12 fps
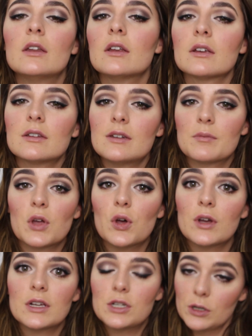Next, I'm
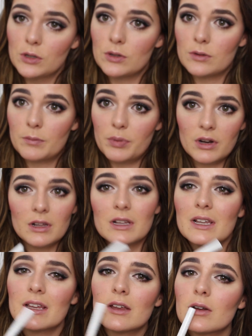going to put a
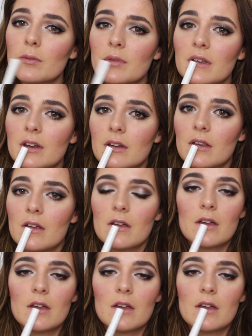little bit